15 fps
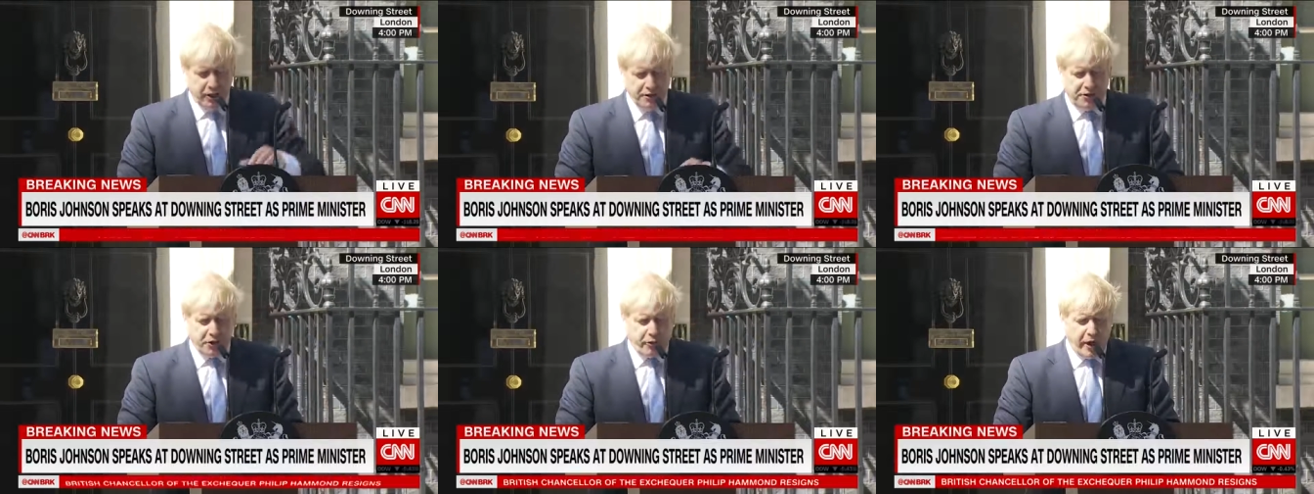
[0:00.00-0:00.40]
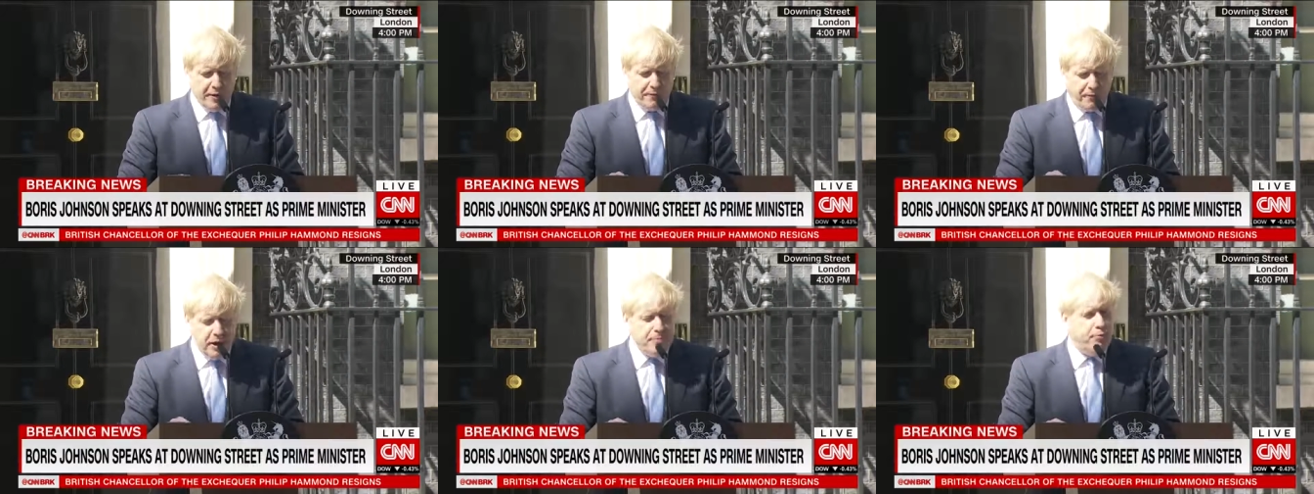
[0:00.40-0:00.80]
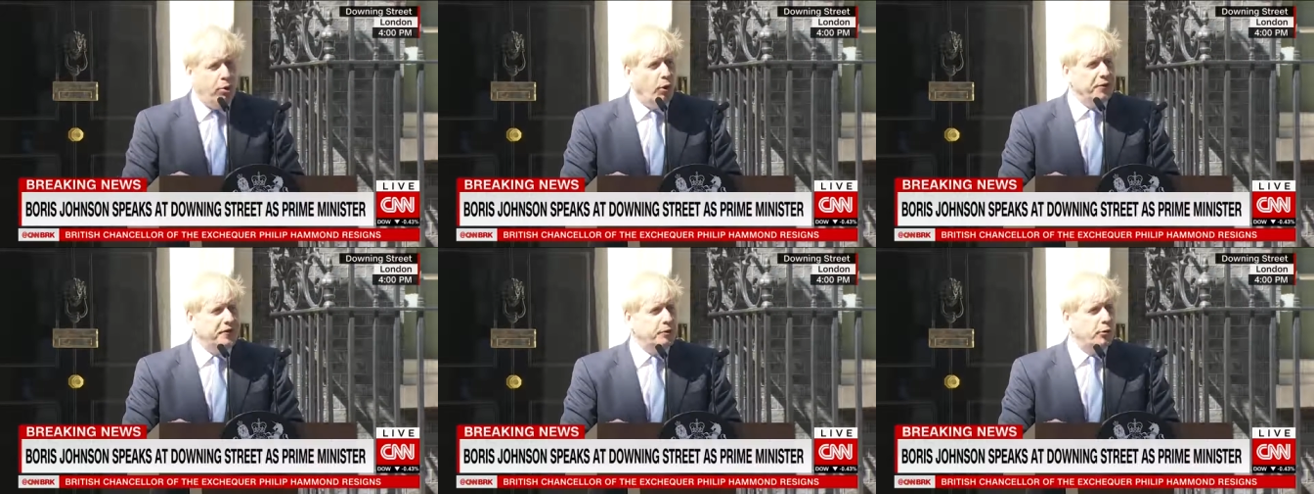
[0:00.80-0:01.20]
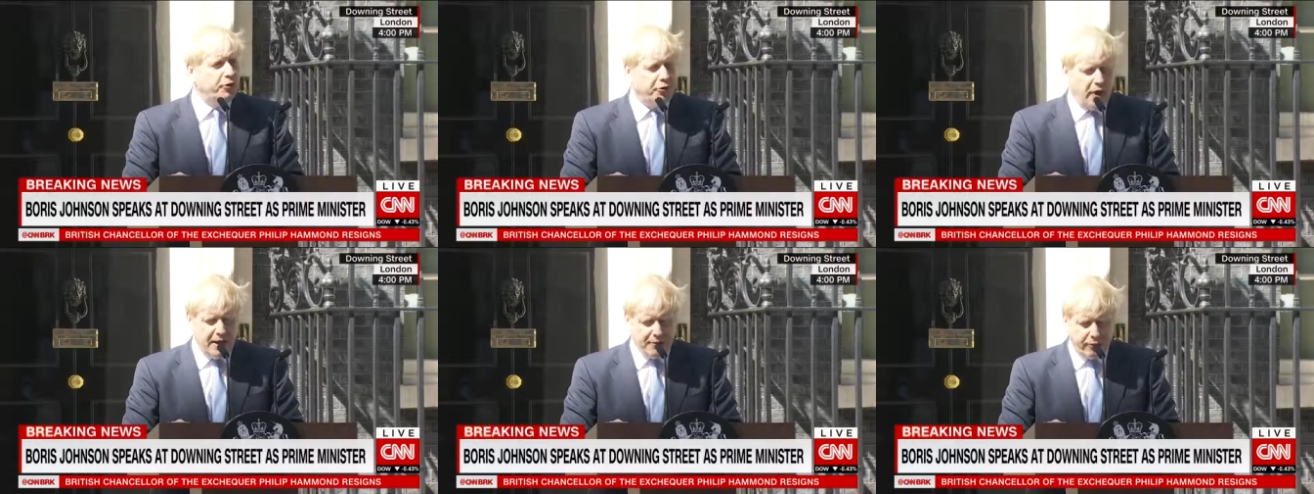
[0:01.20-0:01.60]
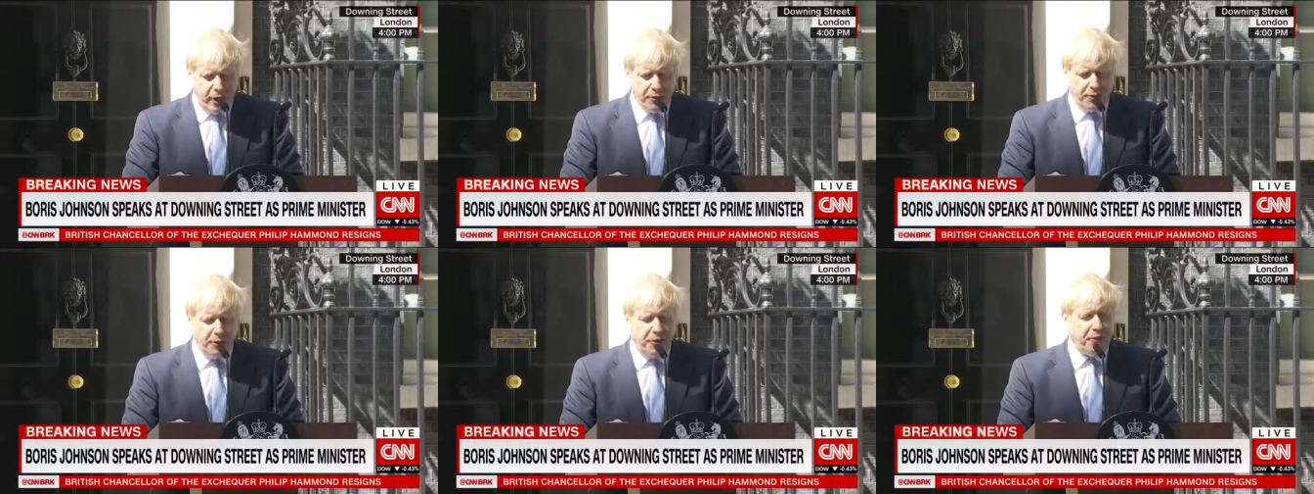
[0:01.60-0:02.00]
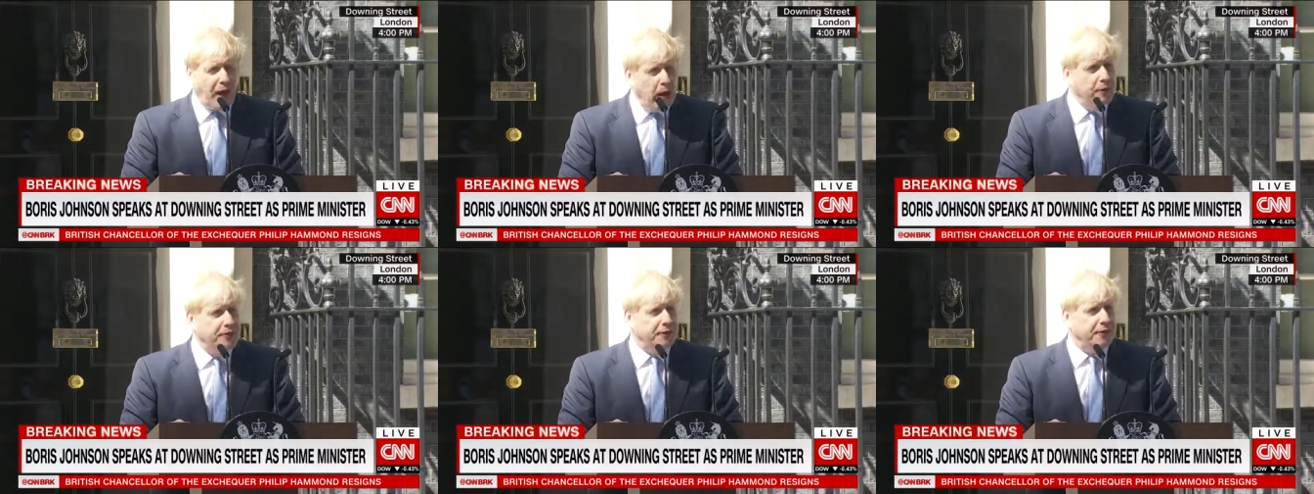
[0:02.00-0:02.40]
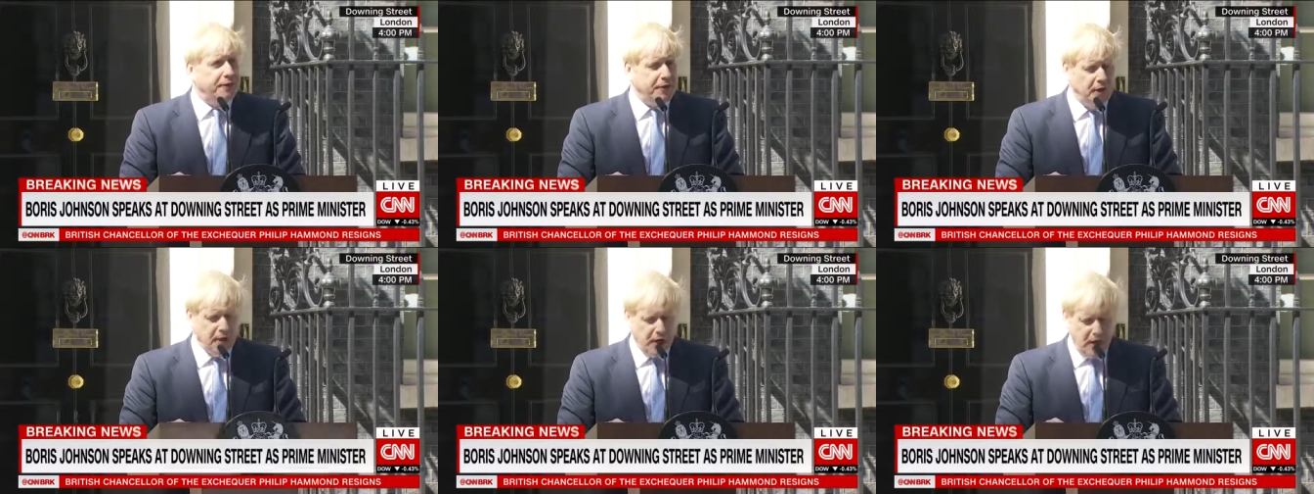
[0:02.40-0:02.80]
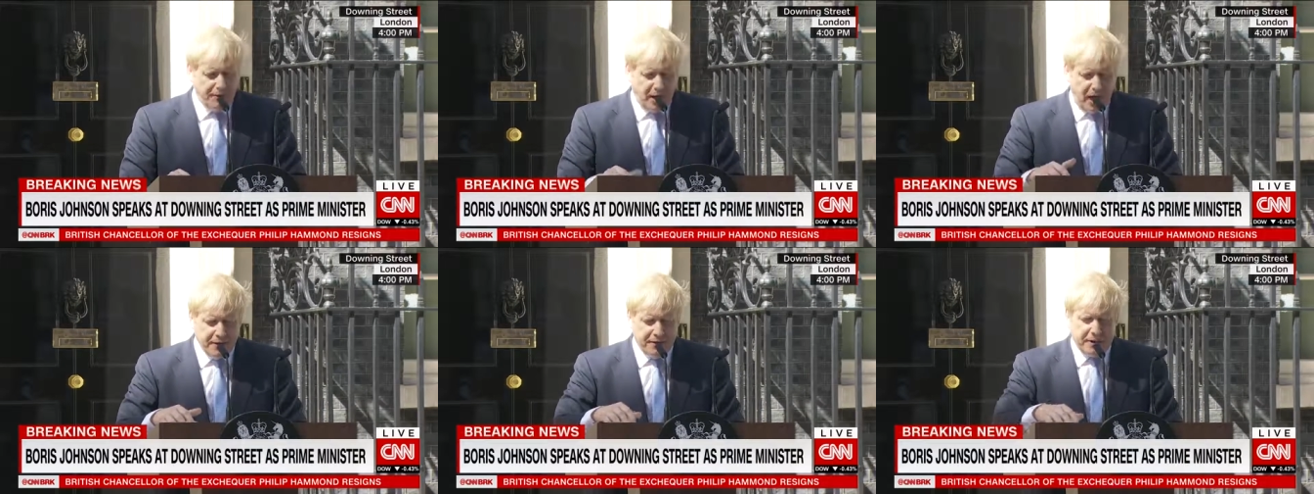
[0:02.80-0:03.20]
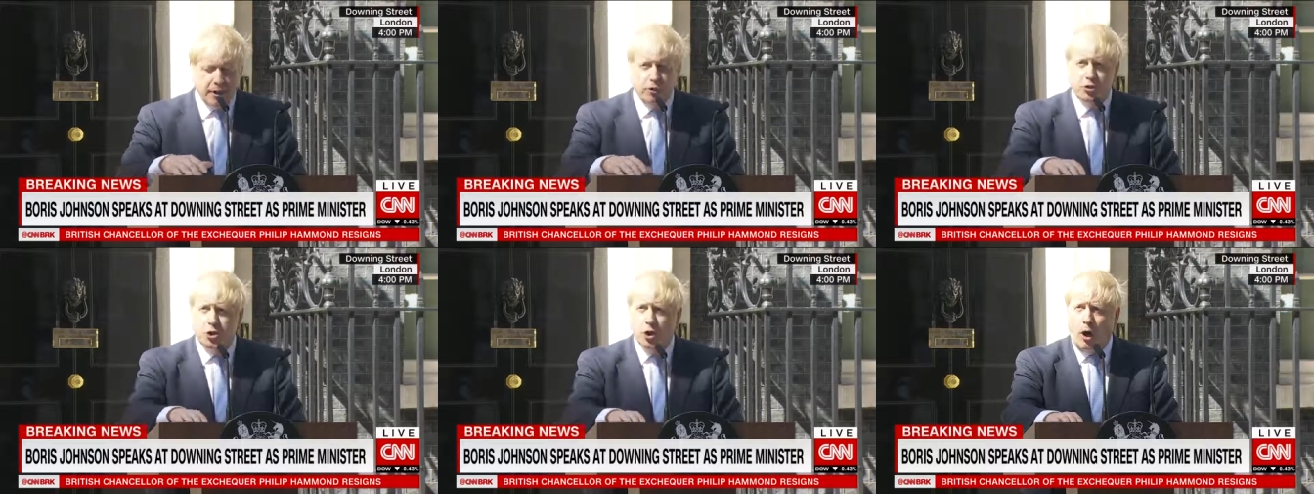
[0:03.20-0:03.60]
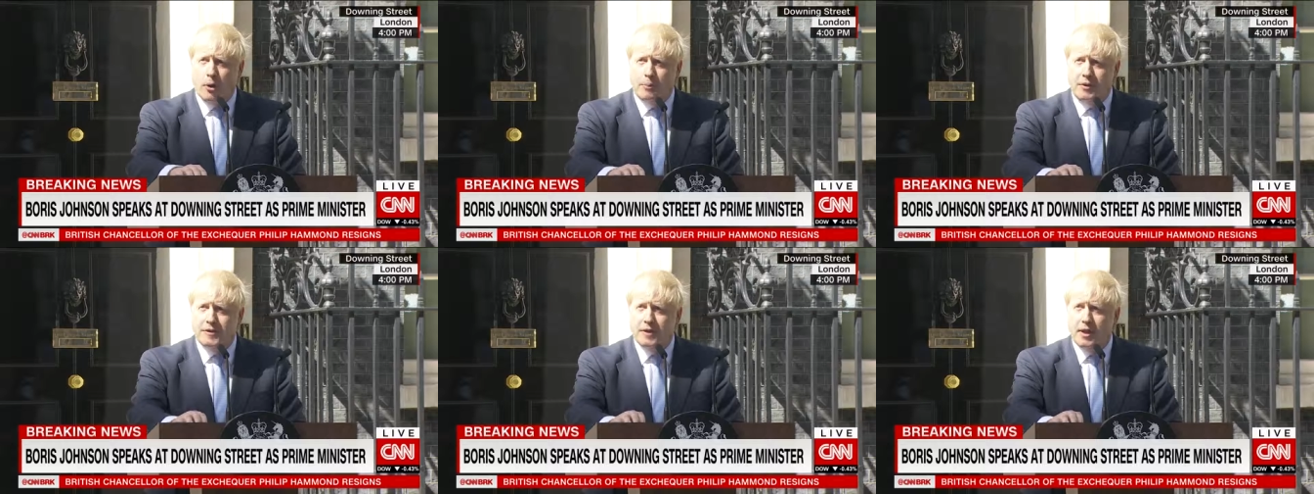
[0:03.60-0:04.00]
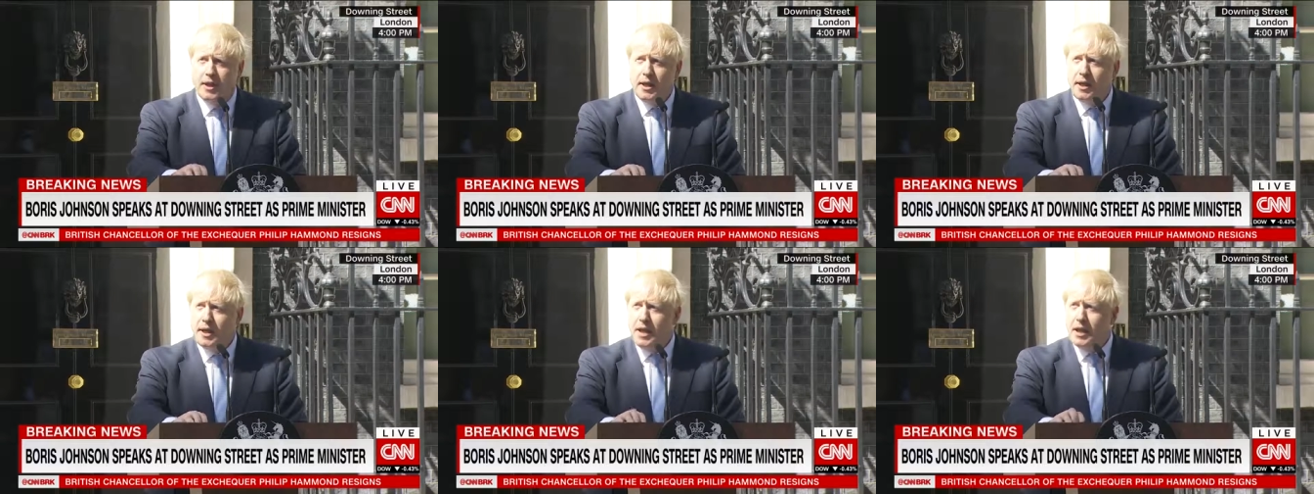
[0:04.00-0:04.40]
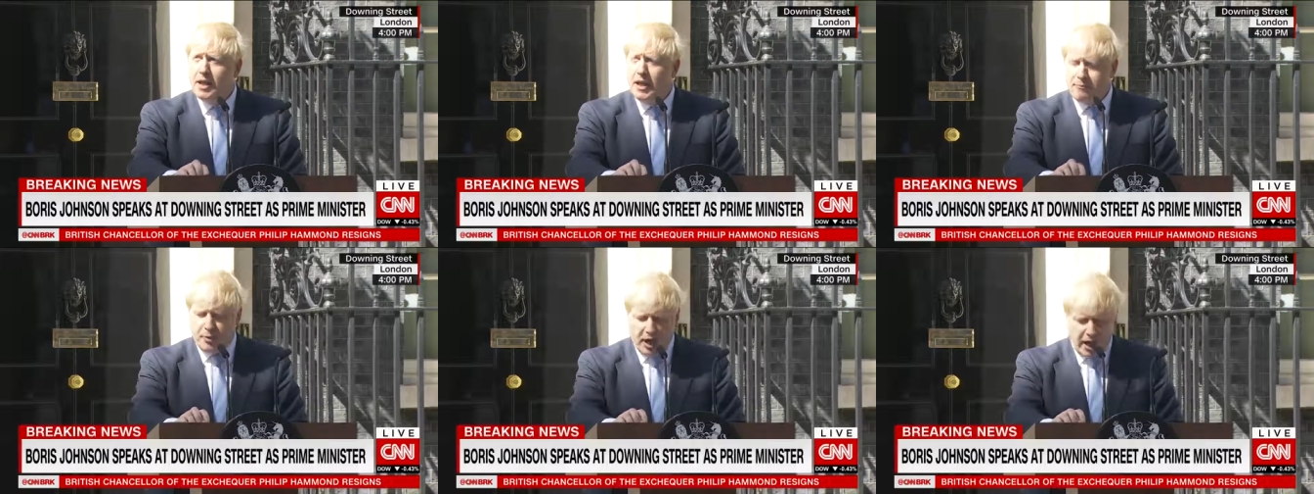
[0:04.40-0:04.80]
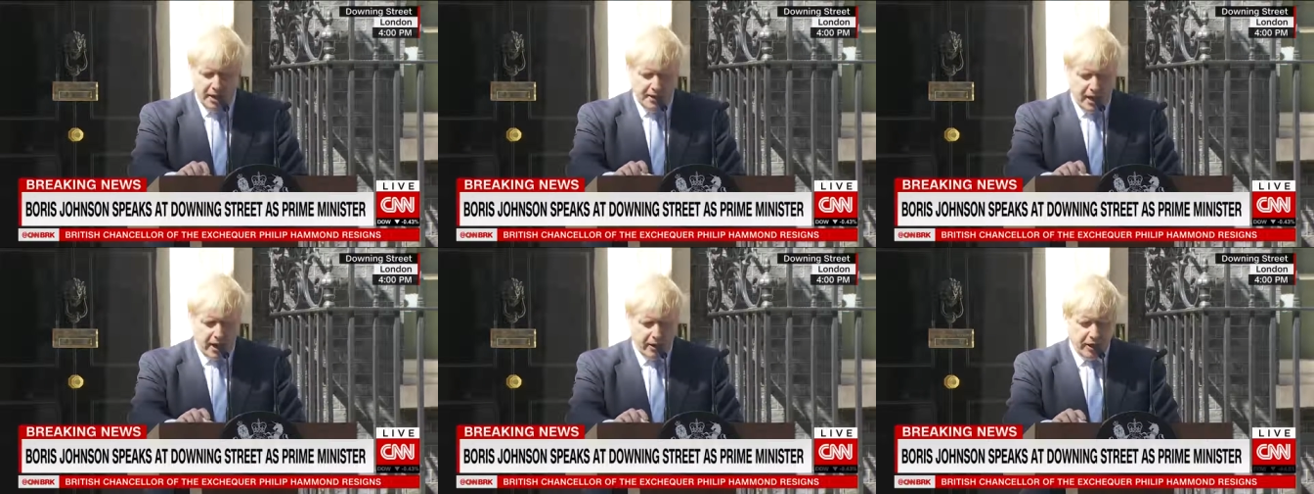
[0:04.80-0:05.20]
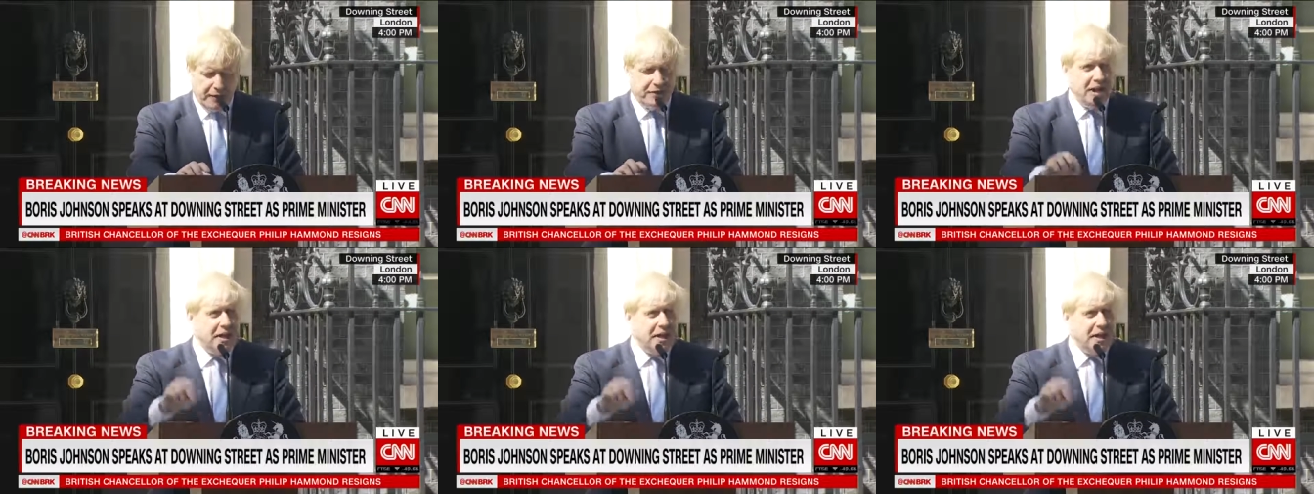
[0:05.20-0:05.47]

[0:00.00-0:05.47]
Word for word: to create free ports that will drive growth and thousands of high-skilled jobs in left-behind areas.